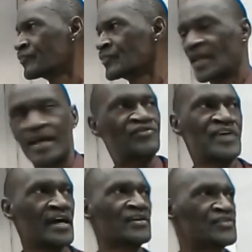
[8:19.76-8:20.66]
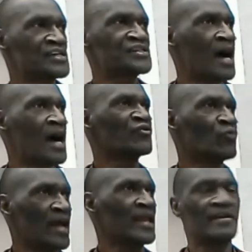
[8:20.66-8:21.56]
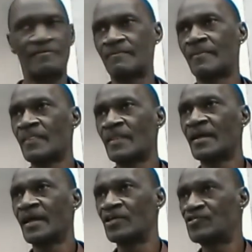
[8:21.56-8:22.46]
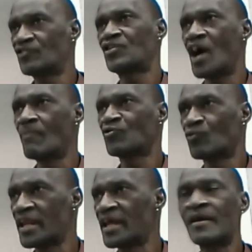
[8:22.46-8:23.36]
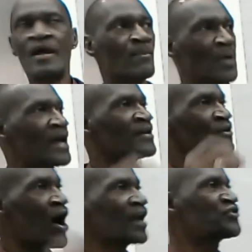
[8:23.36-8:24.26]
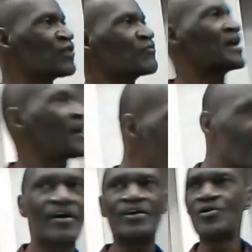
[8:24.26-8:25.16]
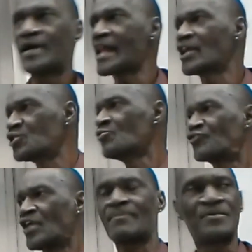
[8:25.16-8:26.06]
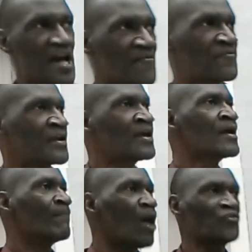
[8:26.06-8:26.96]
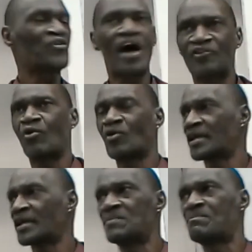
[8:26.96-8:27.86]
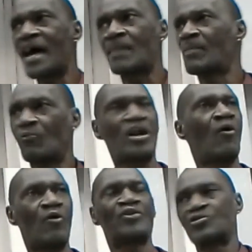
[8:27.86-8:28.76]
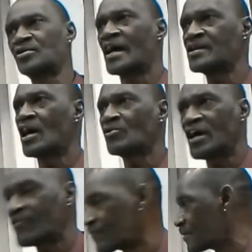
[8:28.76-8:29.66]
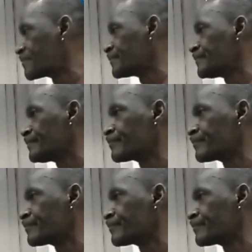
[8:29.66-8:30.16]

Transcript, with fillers: It's just, it just comes with it. It just comes with it. But in order to recover, you got to do something different. Most of us want to get better, but we don't want to do nothing no different.